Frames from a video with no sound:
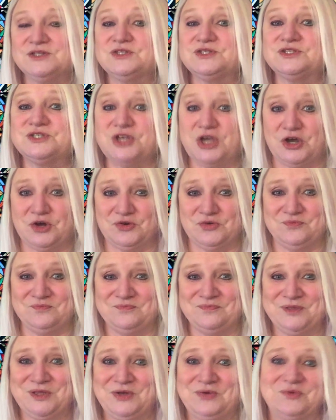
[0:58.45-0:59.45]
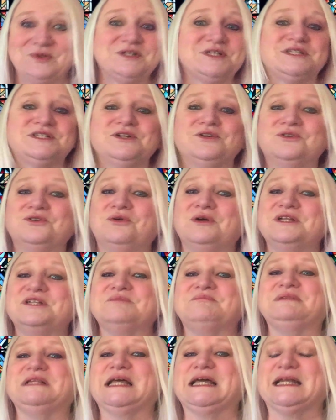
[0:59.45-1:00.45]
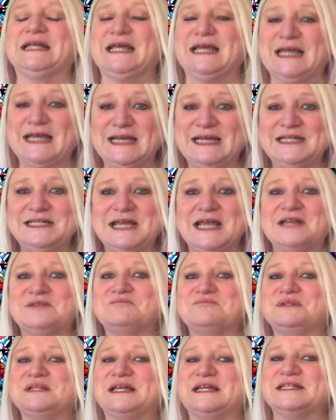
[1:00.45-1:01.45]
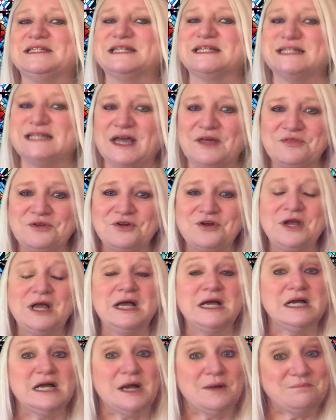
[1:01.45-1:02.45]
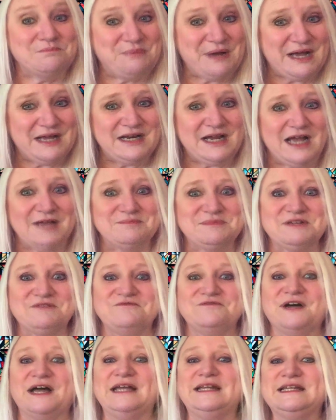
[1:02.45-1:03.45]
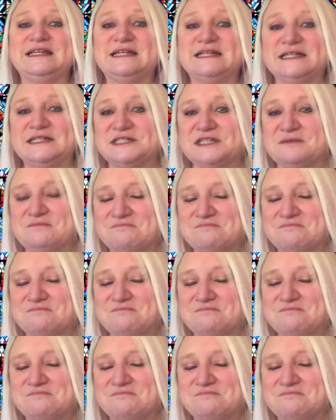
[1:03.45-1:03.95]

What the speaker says: So, we're still going to plan ahead and plan together, but I'm dividing it into